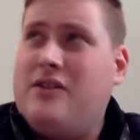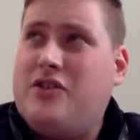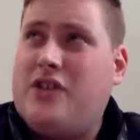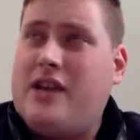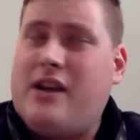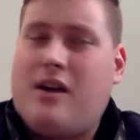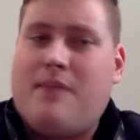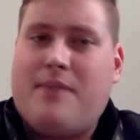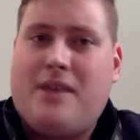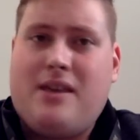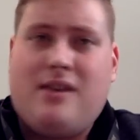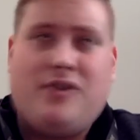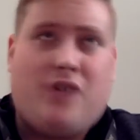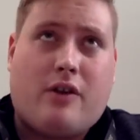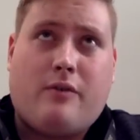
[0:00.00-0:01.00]

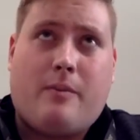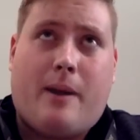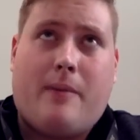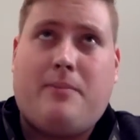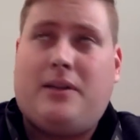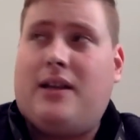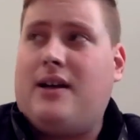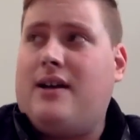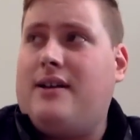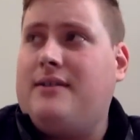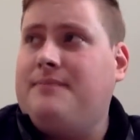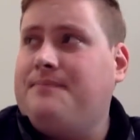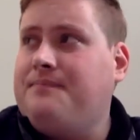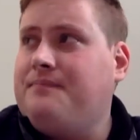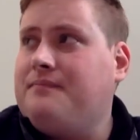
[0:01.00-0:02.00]
JRB, Jean-Robert
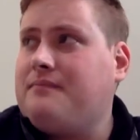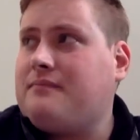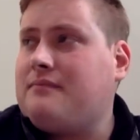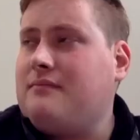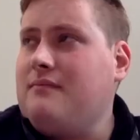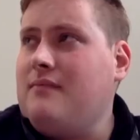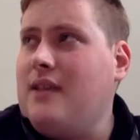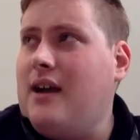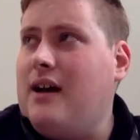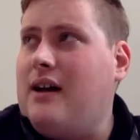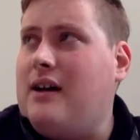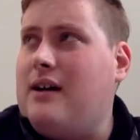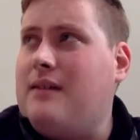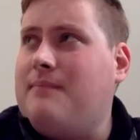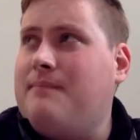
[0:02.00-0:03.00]
Ballon,
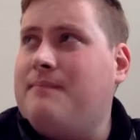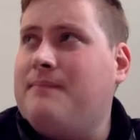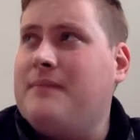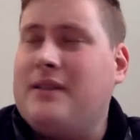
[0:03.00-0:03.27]
the